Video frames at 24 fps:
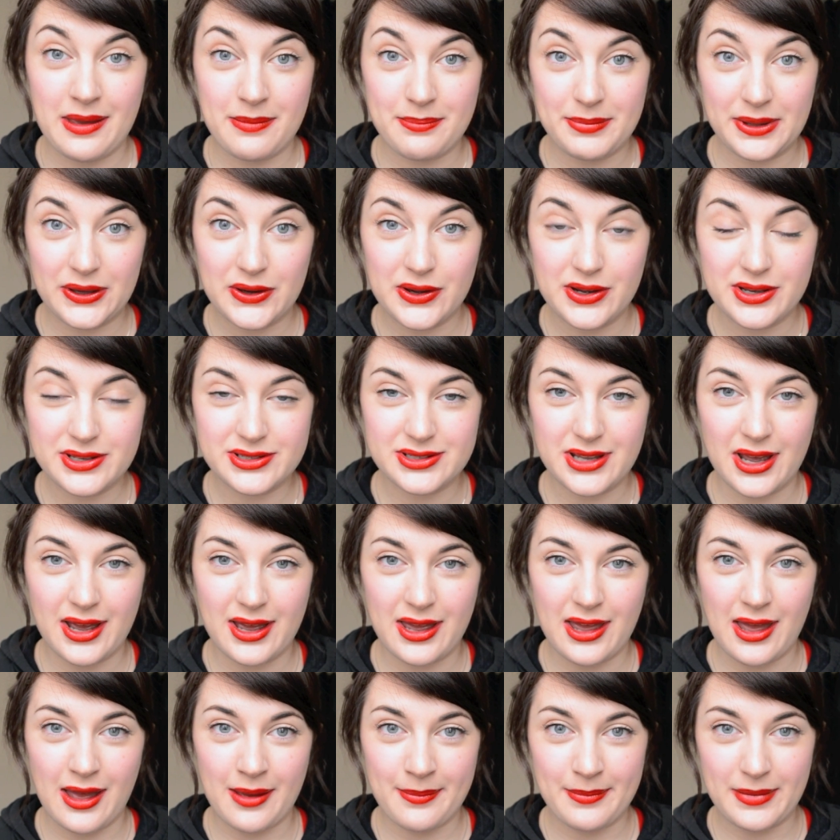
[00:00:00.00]
Because I
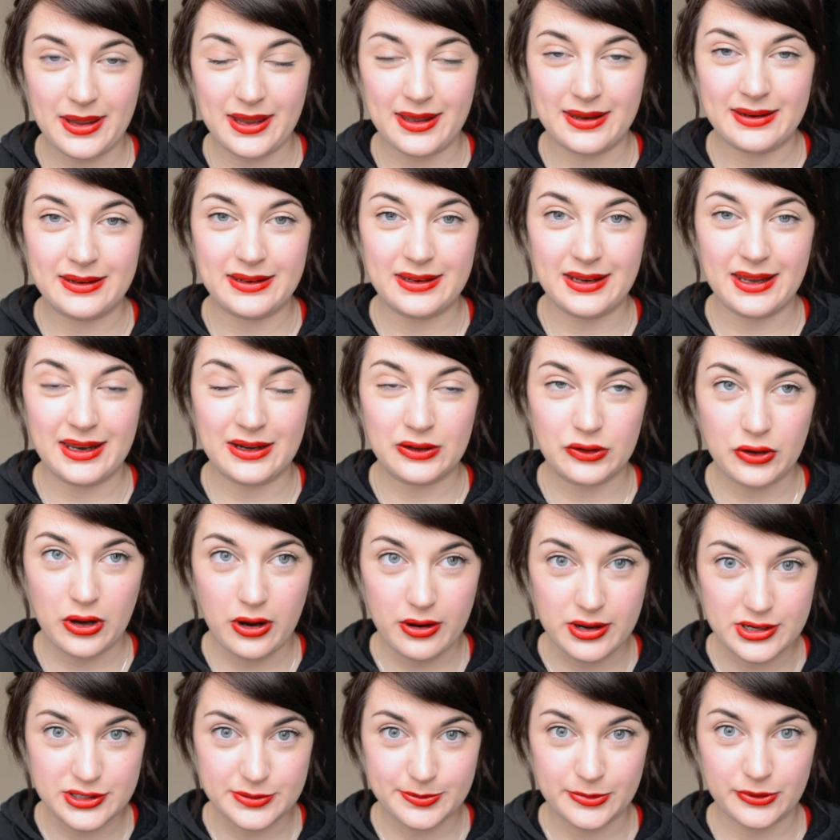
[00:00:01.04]
am an
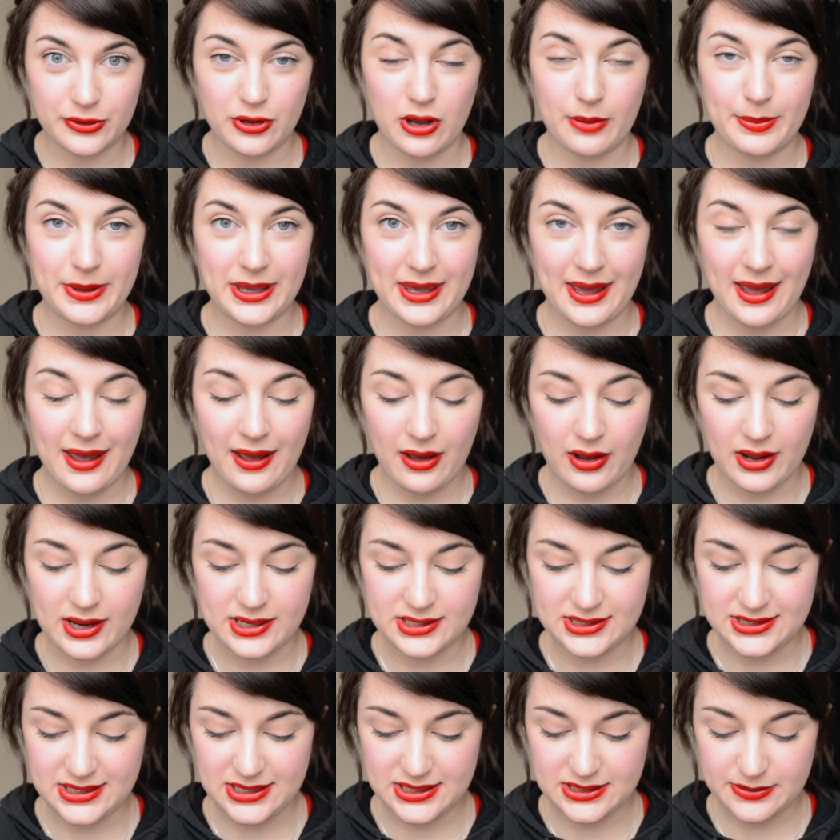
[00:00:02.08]
incorrigible copycat, I
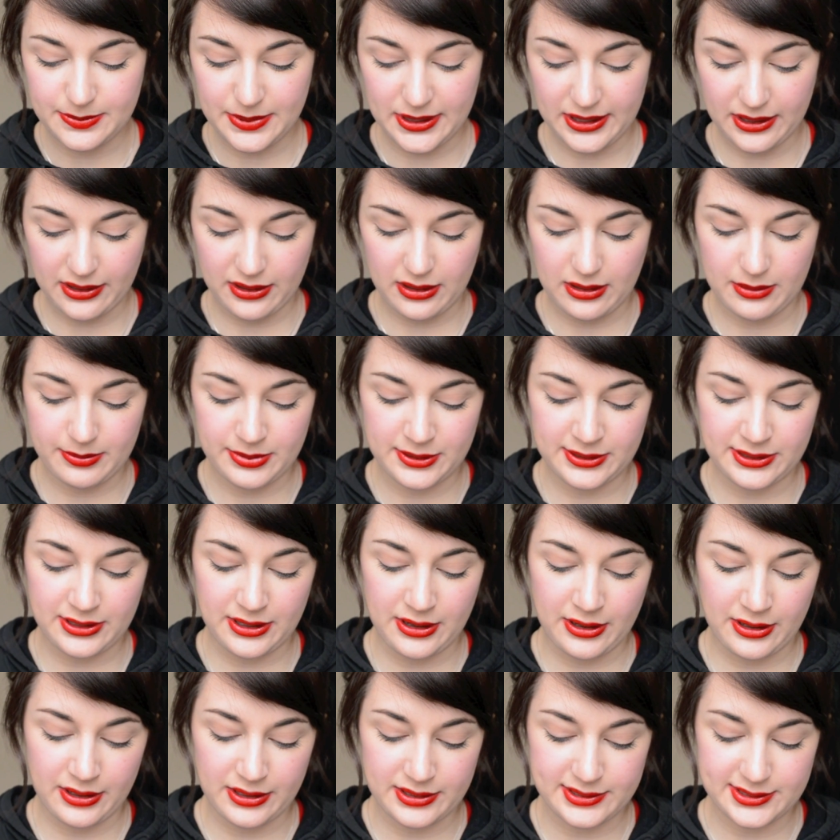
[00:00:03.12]
did pick up
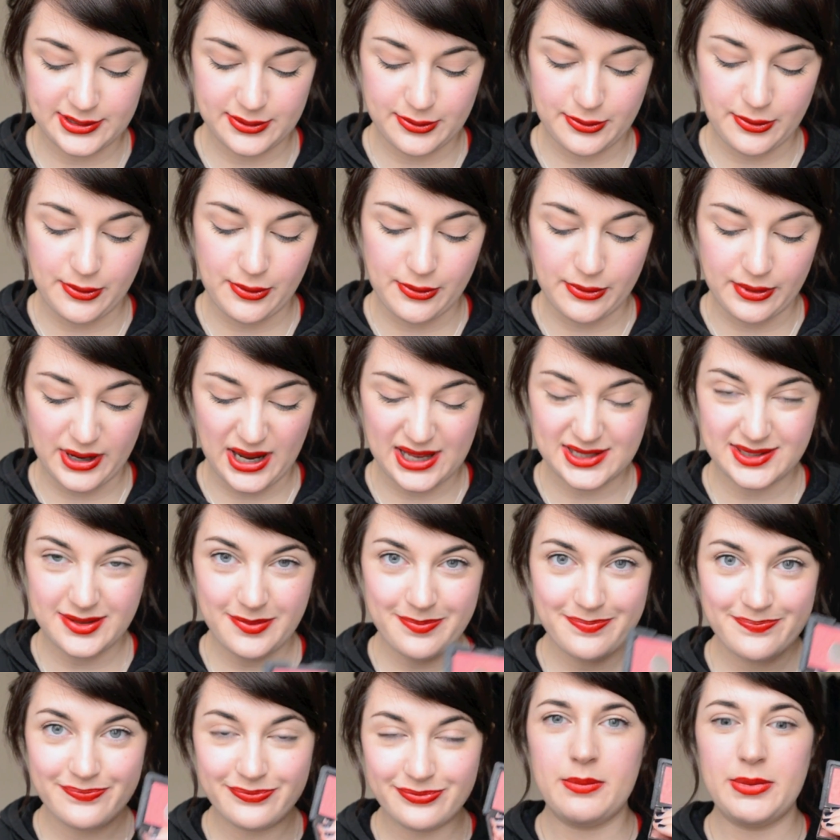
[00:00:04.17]
NARS
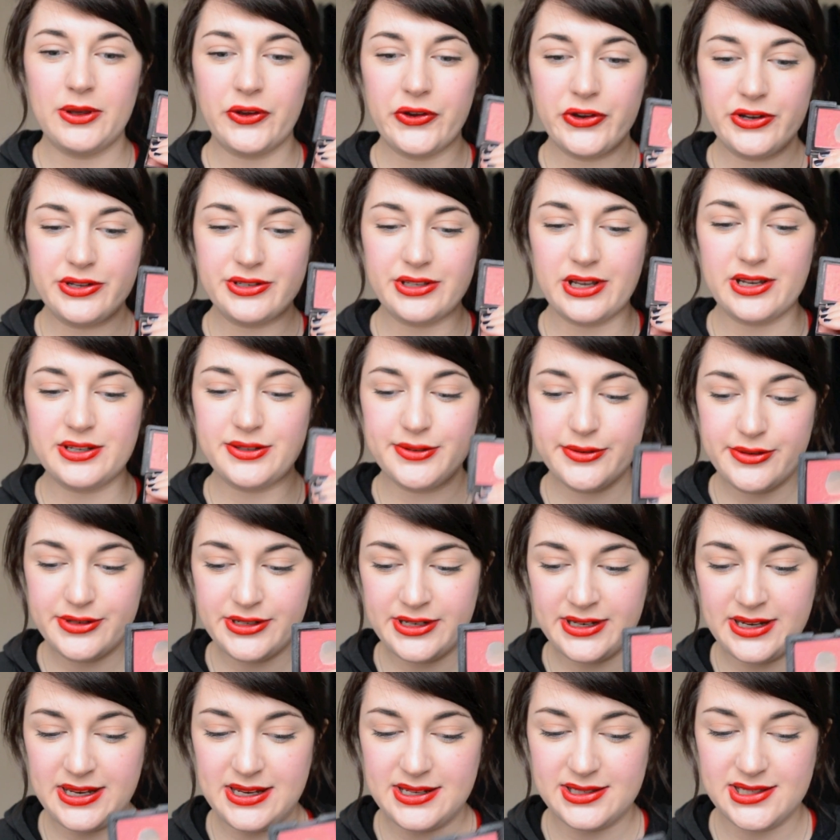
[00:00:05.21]
Orgasm because I saw
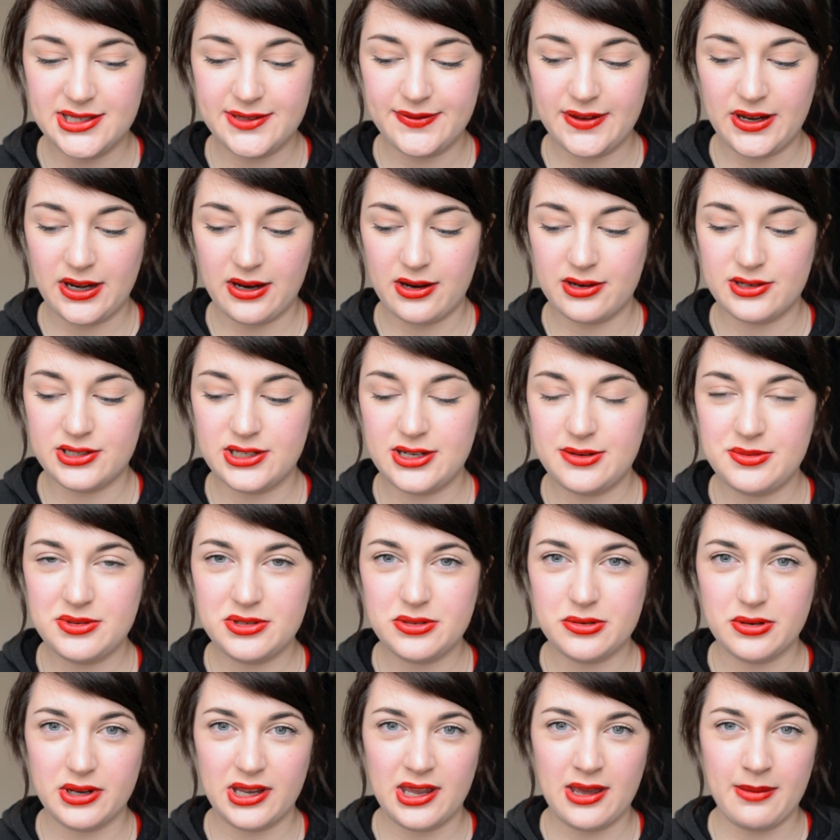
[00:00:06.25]
Denise's video and she was
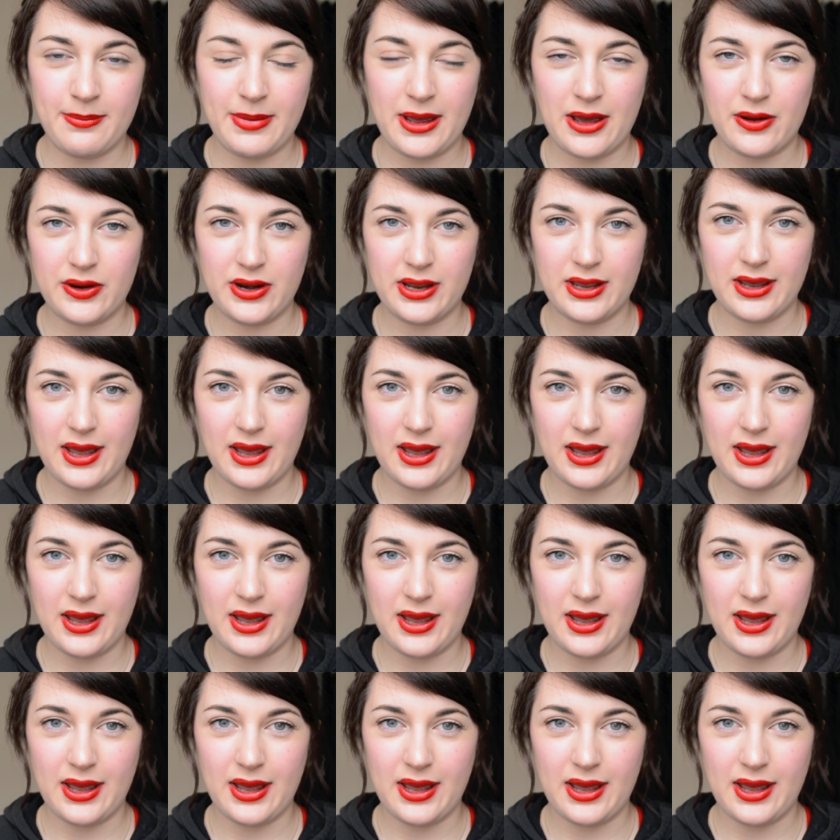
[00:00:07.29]
talking about it,